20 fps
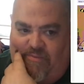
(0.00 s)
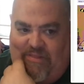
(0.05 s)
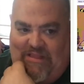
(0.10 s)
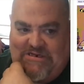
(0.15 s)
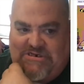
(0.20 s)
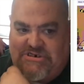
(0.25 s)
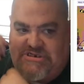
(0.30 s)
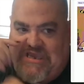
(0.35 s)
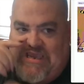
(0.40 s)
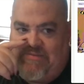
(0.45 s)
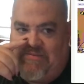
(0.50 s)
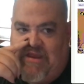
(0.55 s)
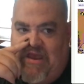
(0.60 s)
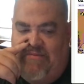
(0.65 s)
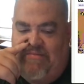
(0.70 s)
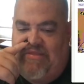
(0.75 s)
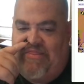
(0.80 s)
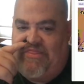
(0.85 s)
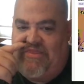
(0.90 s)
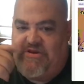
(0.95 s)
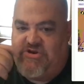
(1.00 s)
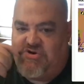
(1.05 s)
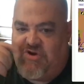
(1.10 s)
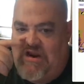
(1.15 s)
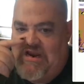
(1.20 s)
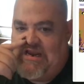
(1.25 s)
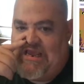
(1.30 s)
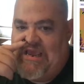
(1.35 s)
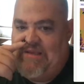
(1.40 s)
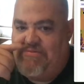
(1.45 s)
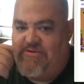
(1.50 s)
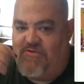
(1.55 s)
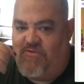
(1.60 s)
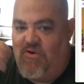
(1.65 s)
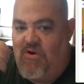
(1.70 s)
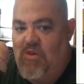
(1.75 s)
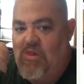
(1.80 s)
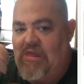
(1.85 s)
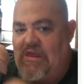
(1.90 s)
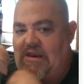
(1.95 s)
pledges keep coming. The train keeps
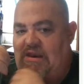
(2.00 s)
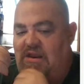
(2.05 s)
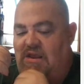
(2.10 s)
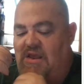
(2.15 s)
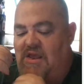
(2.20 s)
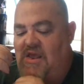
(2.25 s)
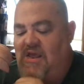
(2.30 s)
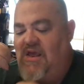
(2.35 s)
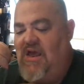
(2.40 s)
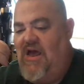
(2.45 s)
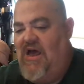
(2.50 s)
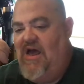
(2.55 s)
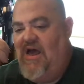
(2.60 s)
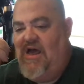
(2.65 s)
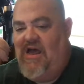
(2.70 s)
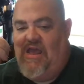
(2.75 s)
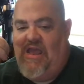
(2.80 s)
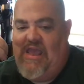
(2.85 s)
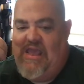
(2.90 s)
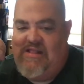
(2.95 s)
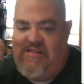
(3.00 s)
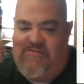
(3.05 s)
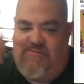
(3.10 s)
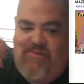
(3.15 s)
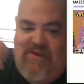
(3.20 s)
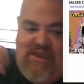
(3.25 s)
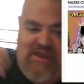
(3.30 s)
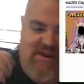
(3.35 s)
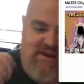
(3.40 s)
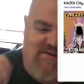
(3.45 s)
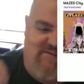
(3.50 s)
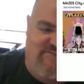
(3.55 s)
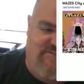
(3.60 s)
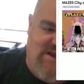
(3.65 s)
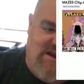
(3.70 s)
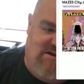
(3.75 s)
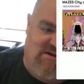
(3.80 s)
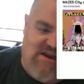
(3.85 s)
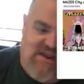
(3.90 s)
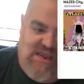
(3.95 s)
rolling. It's been
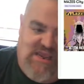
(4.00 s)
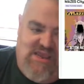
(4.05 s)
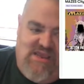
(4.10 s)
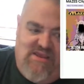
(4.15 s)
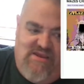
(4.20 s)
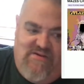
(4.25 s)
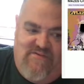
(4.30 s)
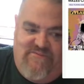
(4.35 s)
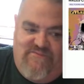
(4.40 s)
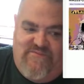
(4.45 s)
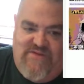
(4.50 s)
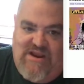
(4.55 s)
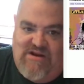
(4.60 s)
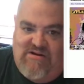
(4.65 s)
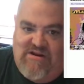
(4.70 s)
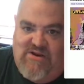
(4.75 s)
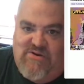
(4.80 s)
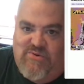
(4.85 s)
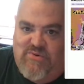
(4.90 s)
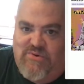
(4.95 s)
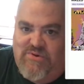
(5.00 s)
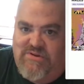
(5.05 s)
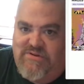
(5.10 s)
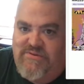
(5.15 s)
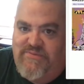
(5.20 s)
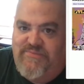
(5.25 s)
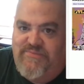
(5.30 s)
very, very cool.